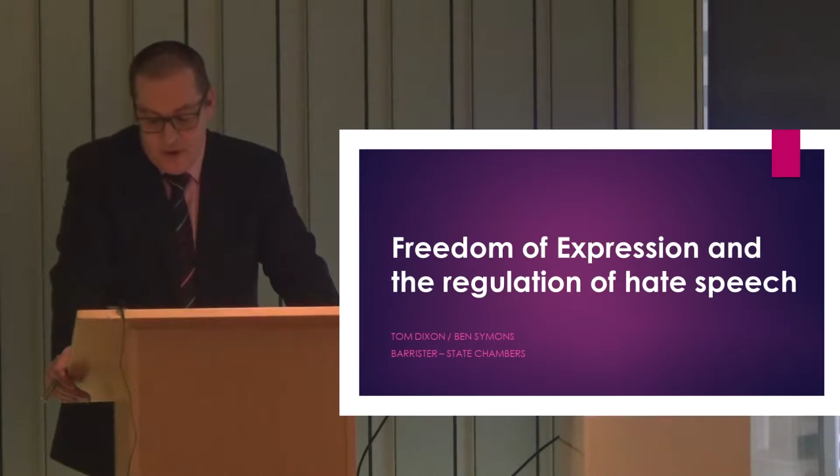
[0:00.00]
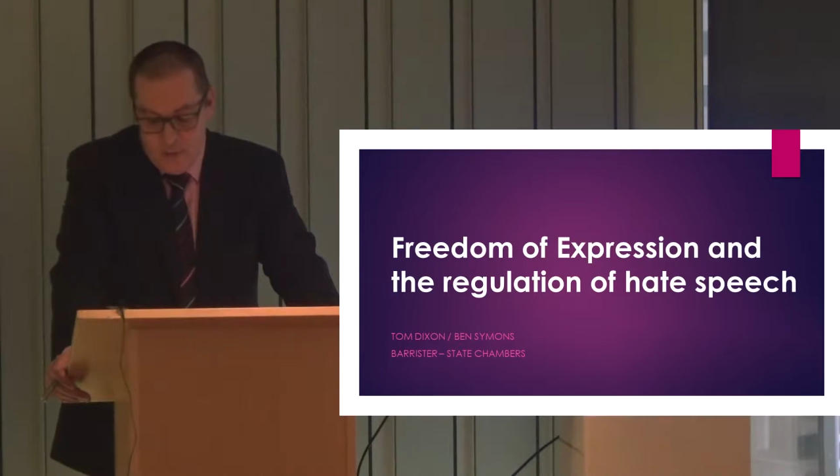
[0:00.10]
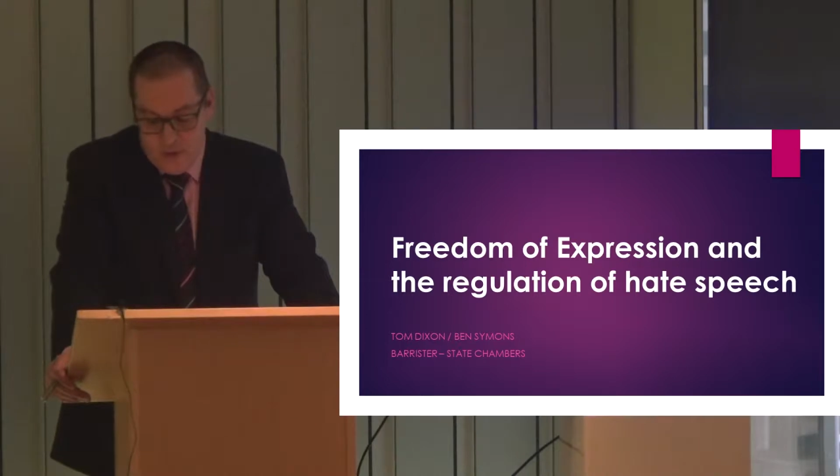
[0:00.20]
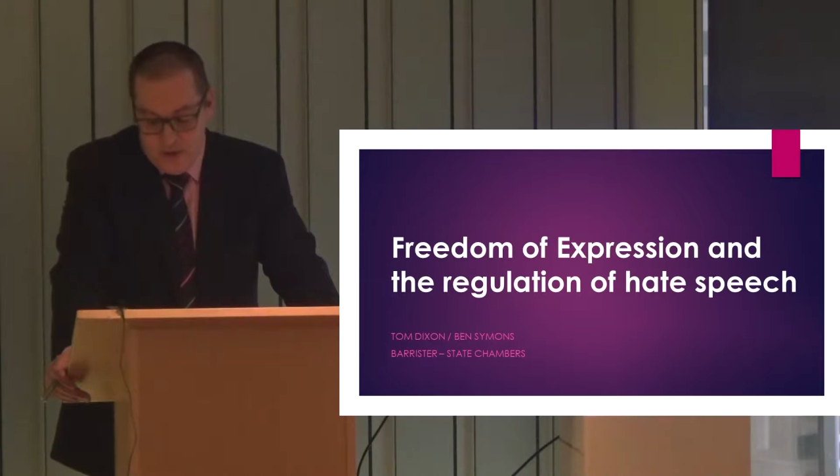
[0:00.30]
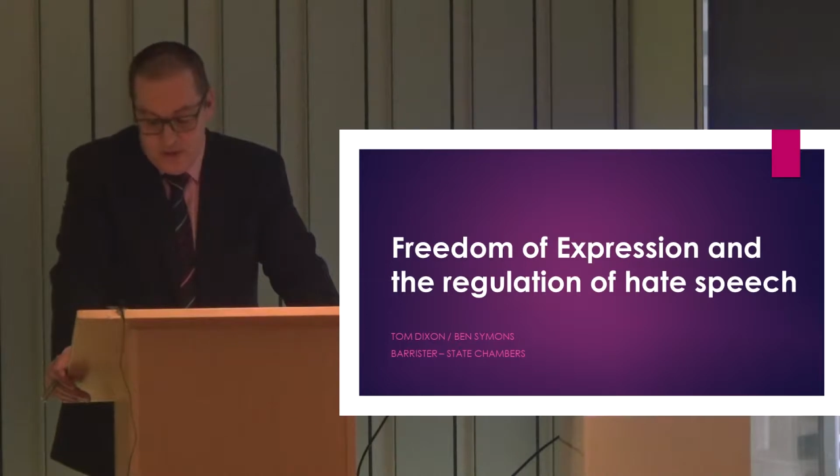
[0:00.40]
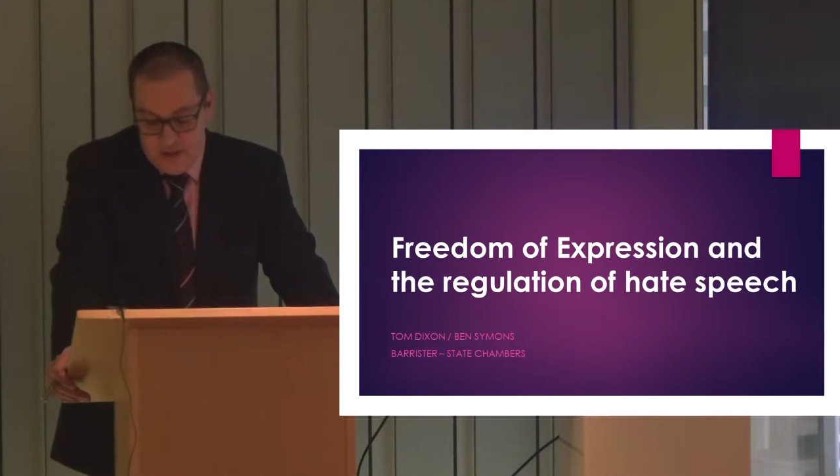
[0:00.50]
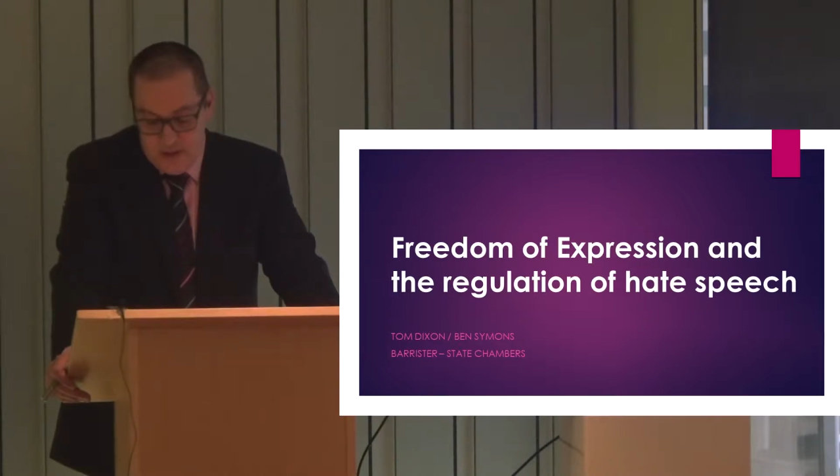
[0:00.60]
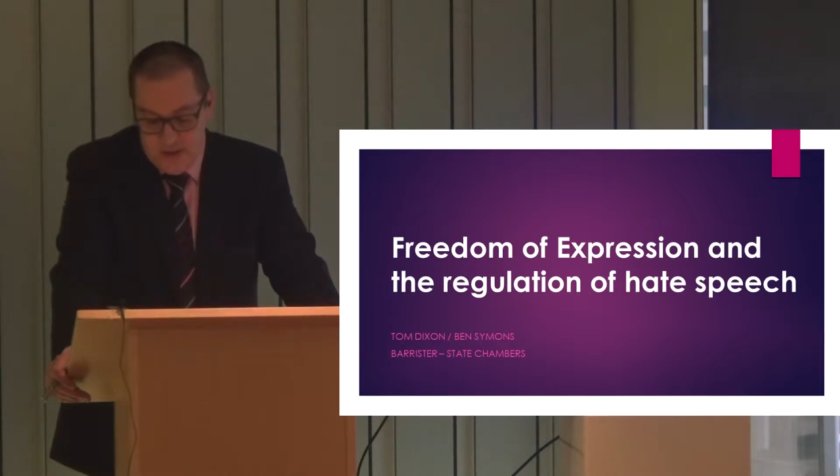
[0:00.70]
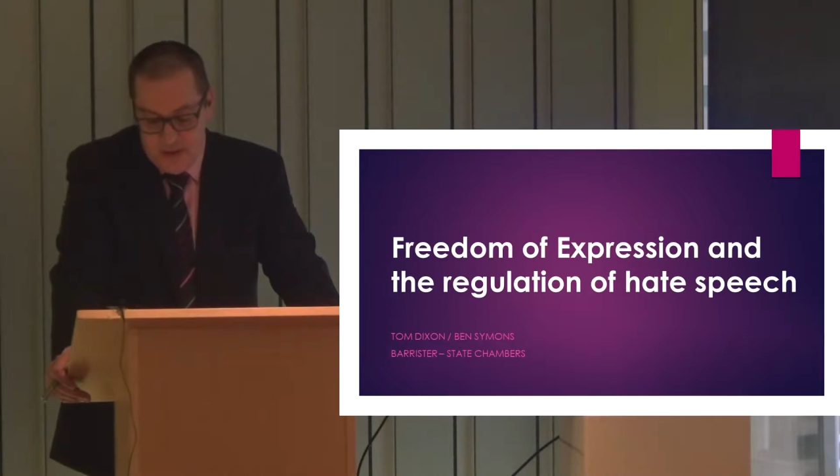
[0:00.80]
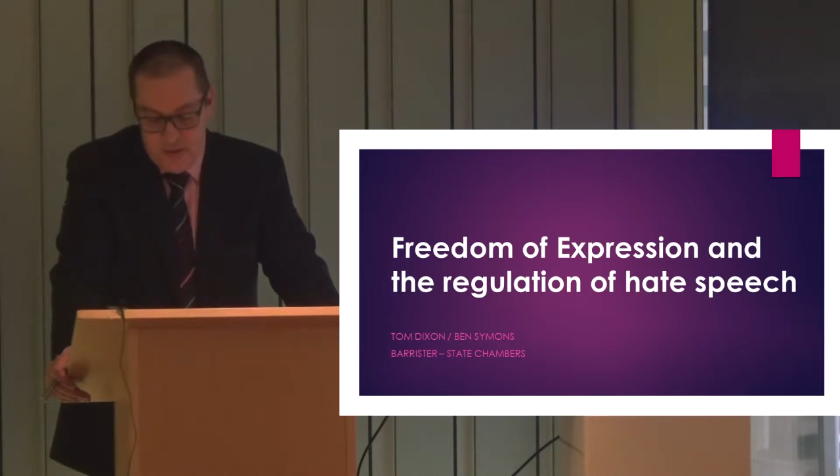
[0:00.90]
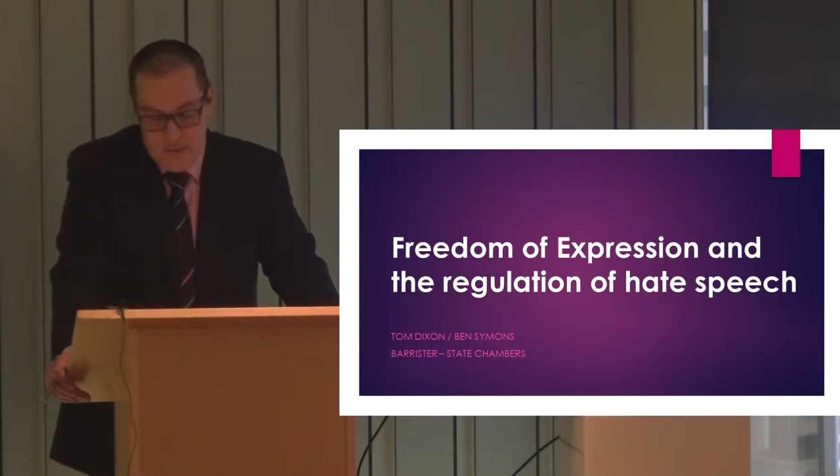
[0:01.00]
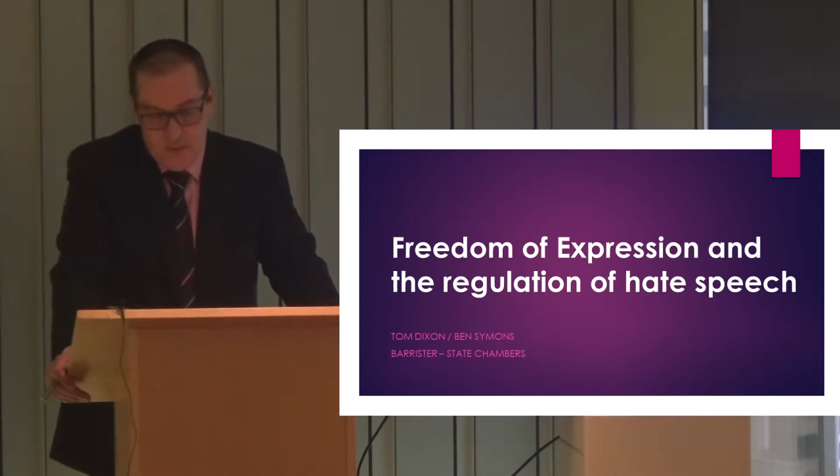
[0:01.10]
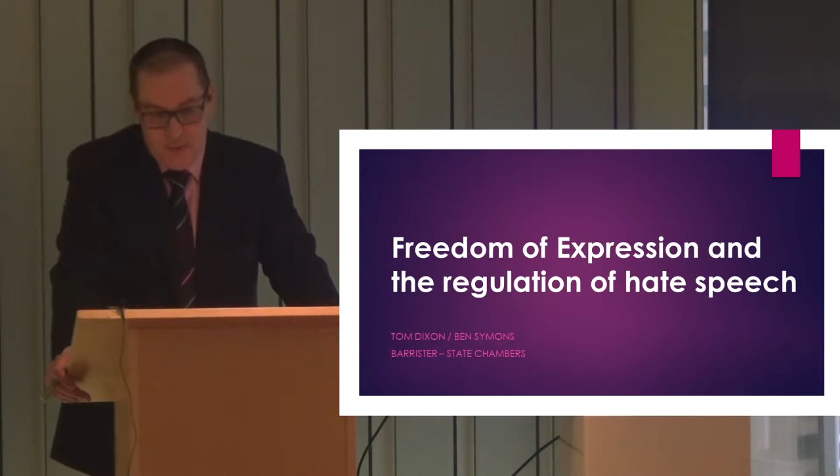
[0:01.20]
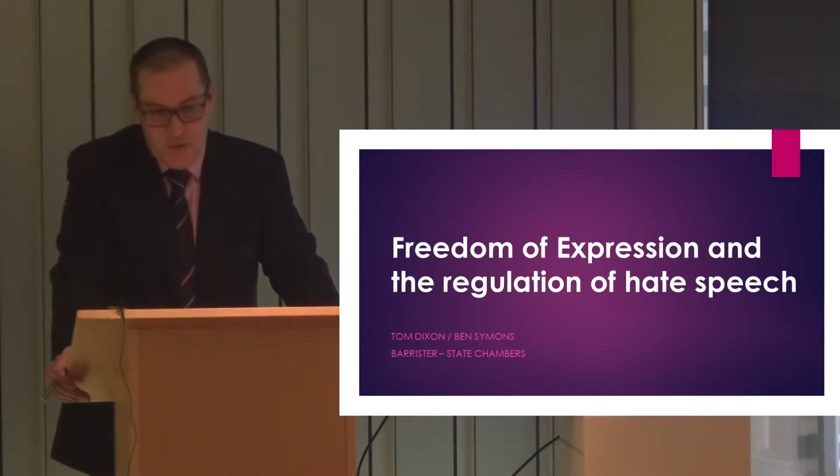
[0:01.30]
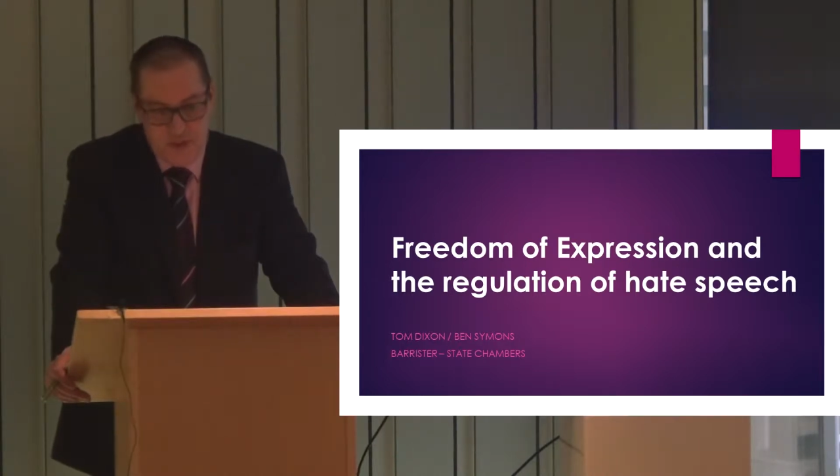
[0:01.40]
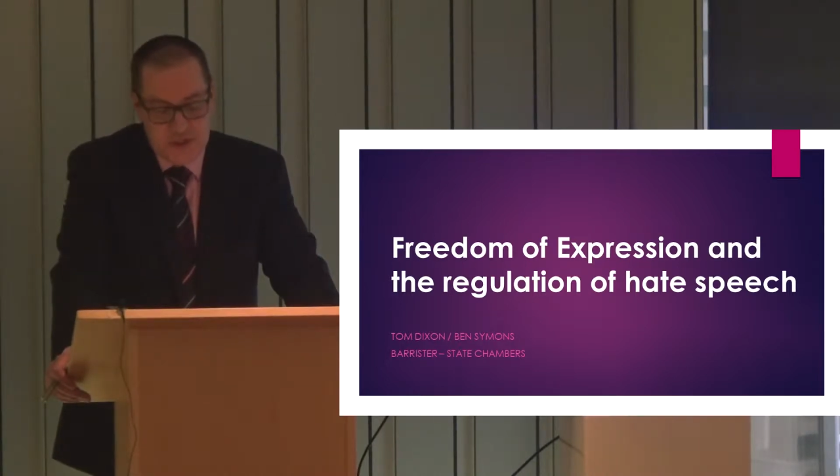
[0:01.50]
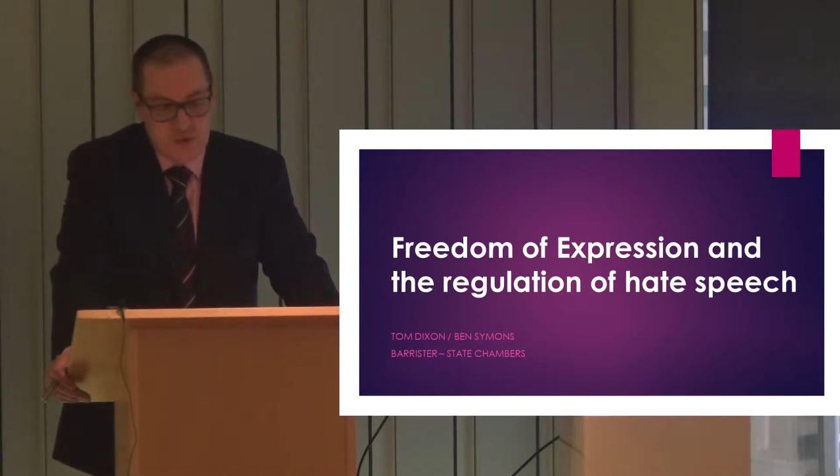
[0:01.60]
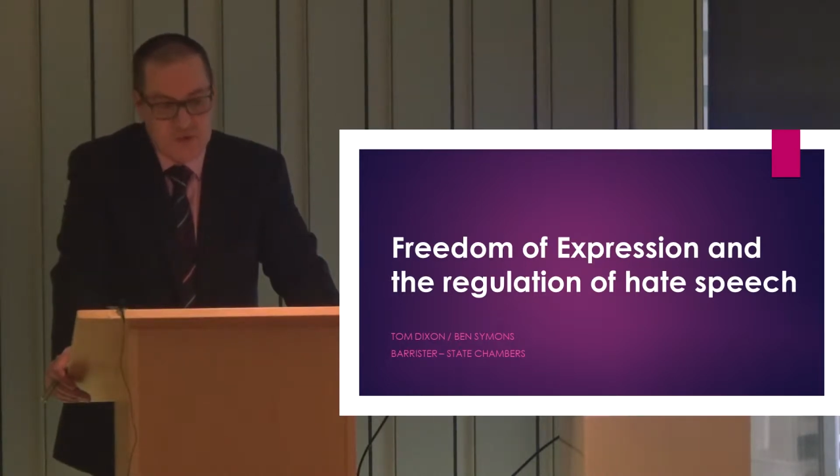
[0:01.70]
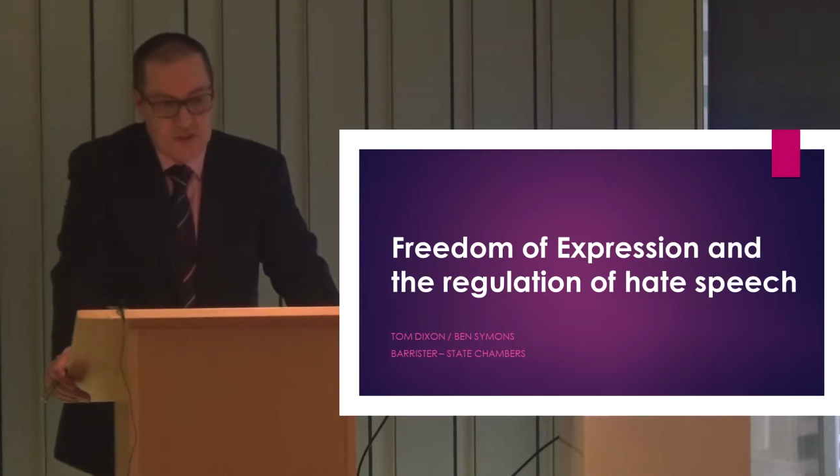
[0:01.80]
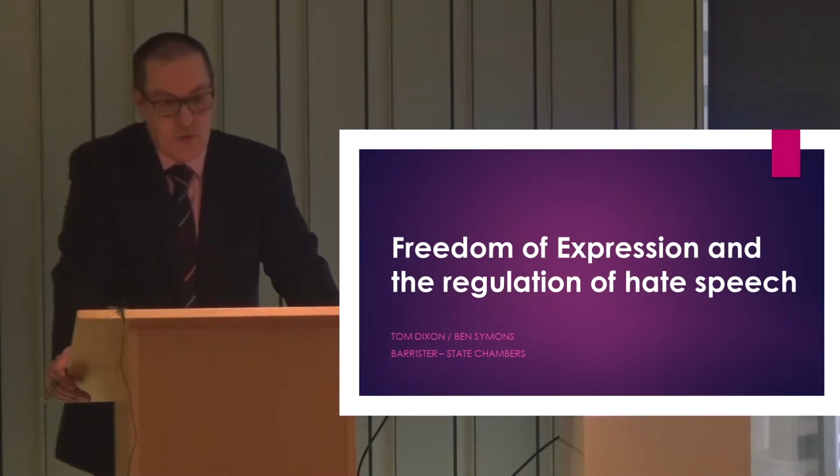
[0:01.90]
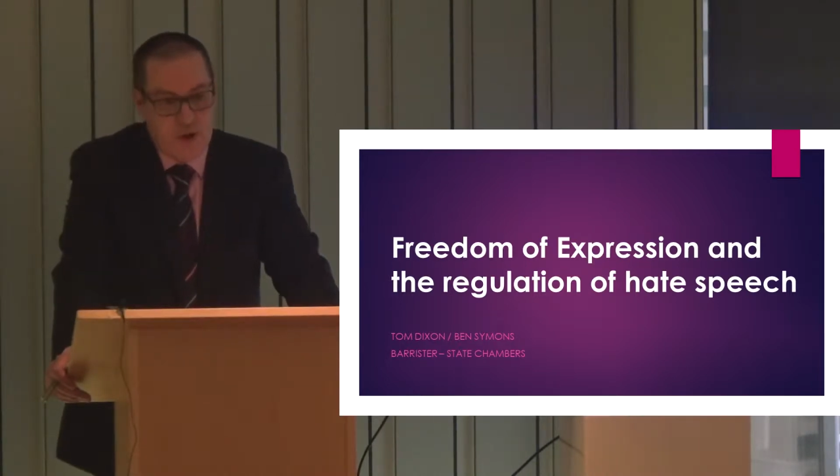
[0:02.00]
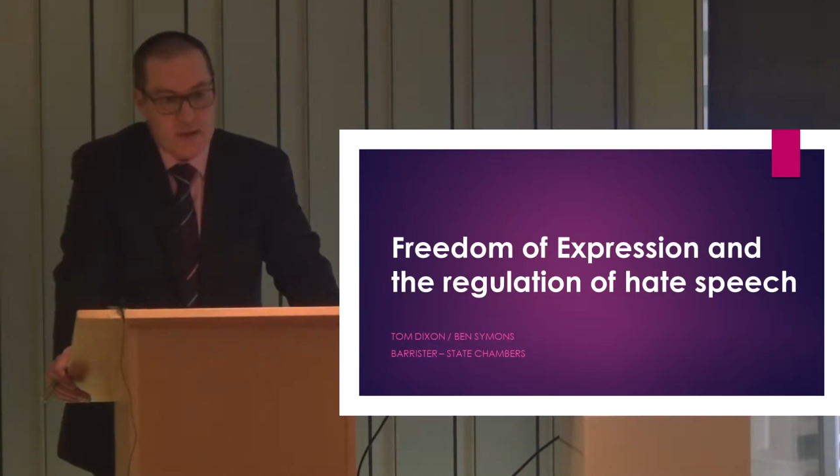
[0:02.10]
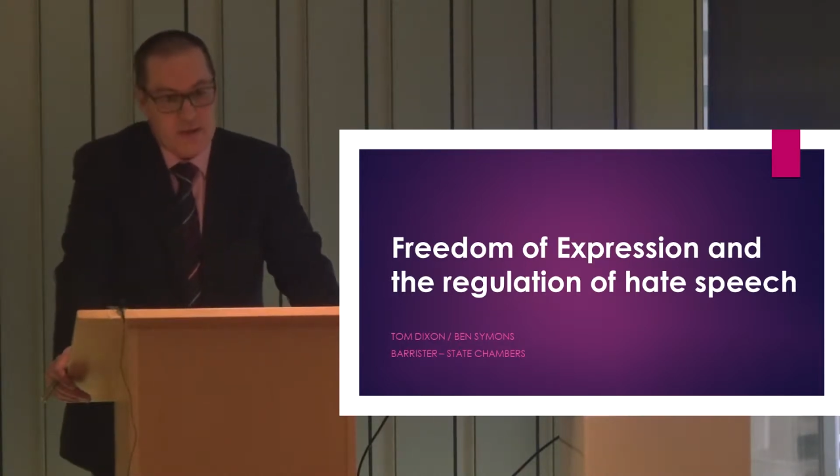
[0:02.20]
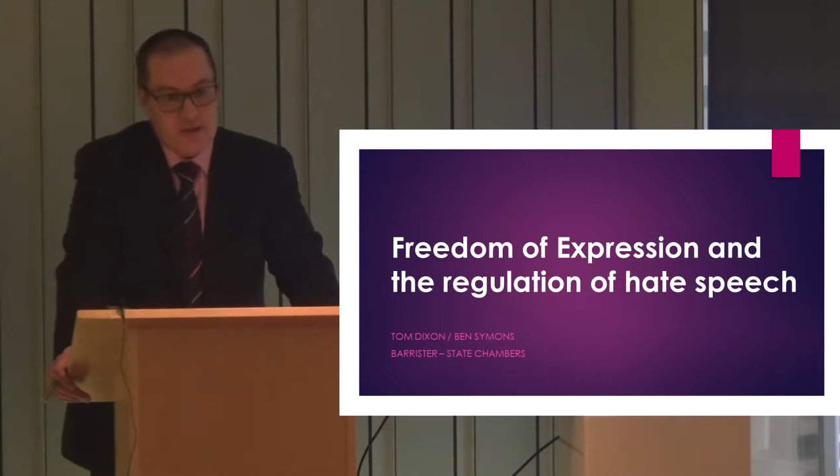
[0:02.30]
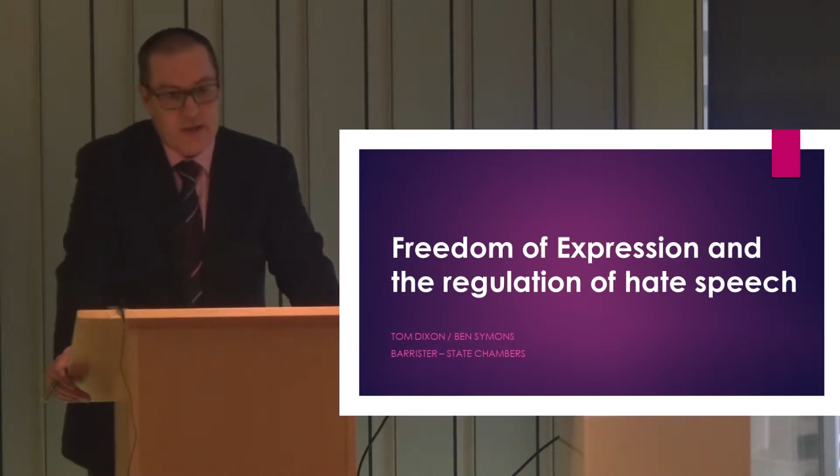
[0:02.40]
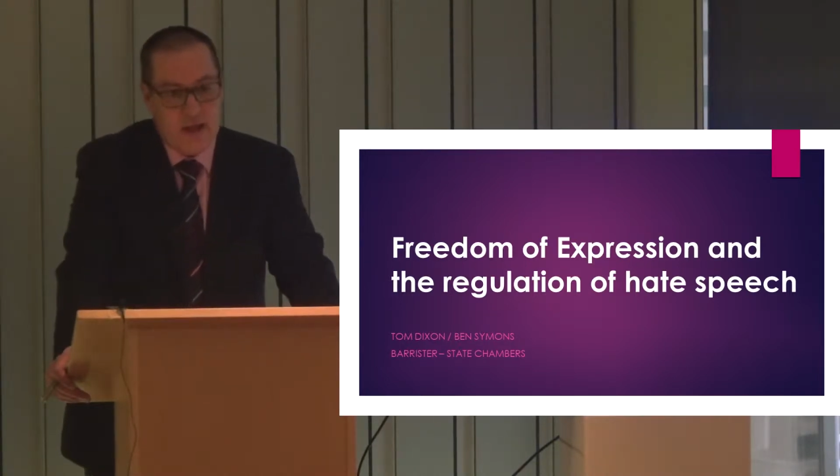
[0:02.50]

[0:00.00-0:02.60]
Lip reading: one of the most interesting ones,